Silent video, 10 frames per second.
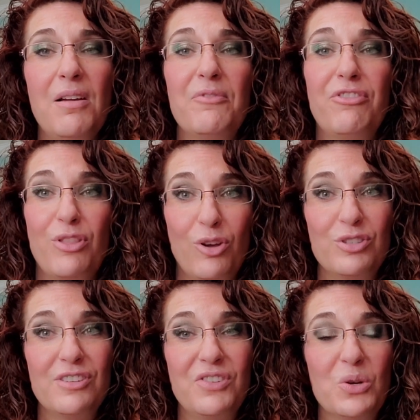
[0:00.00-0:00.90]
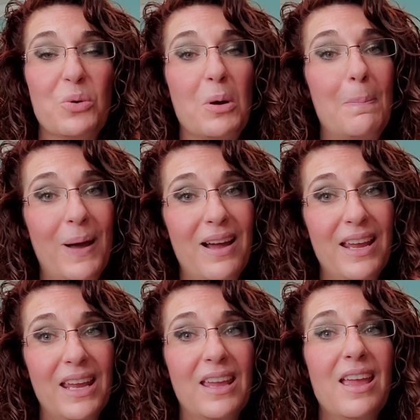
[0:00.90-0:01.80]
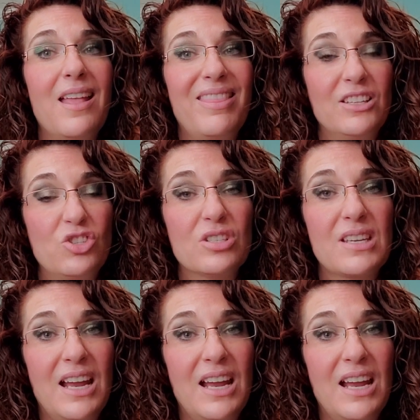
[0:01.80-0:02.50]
For those of you who are buying, that's just